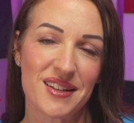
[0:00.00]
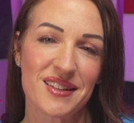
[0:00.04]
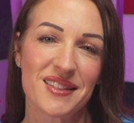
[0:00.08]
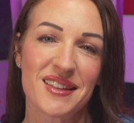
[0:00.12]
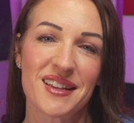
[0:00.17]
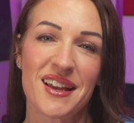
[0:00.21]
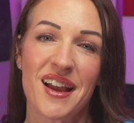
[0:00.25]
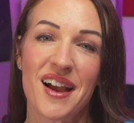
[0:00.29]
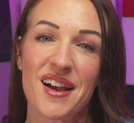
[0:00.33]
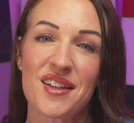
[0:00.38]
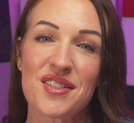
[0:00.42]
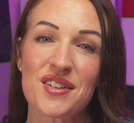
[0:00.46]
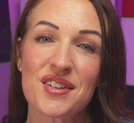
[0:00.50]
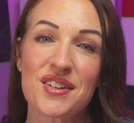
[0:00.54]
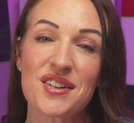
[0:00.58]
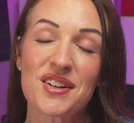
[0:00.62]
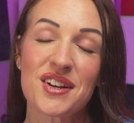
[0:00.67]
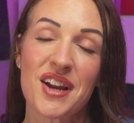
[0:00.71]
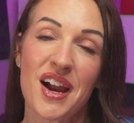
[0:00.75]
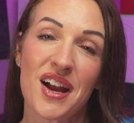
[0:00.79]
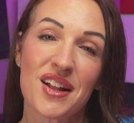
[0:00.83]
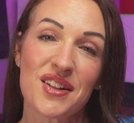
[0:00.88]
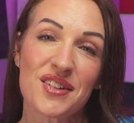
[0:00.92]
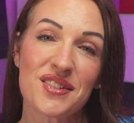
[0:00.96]
The other
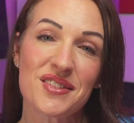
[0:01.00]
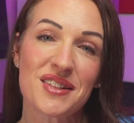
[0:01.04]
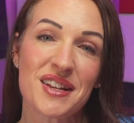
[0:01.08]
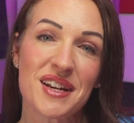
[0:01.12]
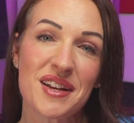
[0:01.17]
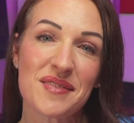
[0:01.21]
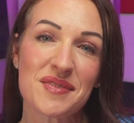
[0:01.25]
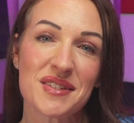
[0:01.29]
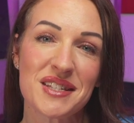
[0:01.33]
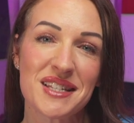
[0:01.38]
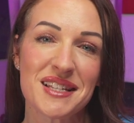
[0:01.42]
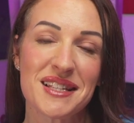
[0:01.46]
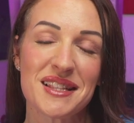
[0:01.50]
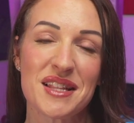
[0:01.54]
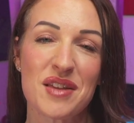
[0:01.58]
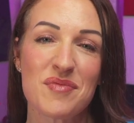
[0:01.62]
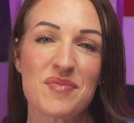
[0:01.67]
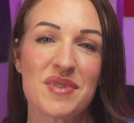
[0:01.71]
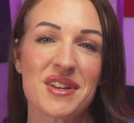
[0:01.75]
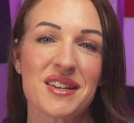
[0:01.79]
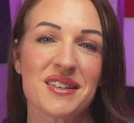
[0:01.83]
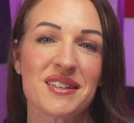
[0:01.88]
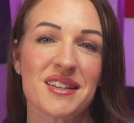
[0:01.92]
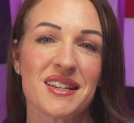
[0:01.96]
color that I've seen them
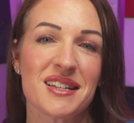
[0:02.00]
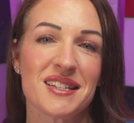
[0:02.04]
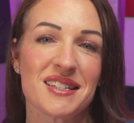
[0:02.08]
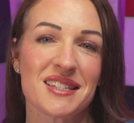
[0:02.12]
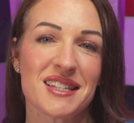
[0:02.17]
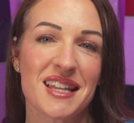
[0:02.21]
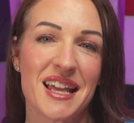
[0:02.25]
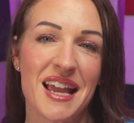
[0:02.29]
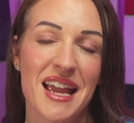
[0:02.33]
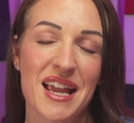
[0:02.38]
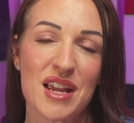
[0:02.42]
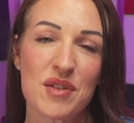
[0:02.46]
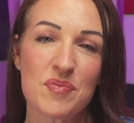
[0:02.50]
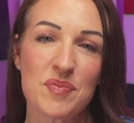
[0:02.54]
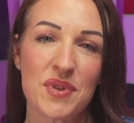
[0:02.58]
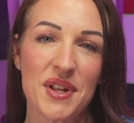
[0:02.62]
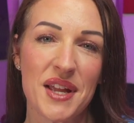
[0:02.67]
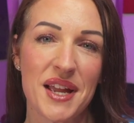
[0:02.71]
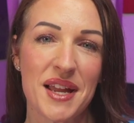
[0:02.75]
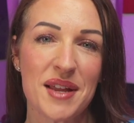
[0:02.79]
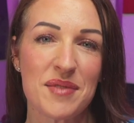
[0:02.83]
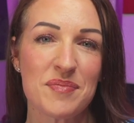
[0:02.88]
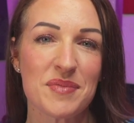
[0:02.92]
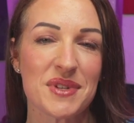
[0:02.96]
in is the eggplant,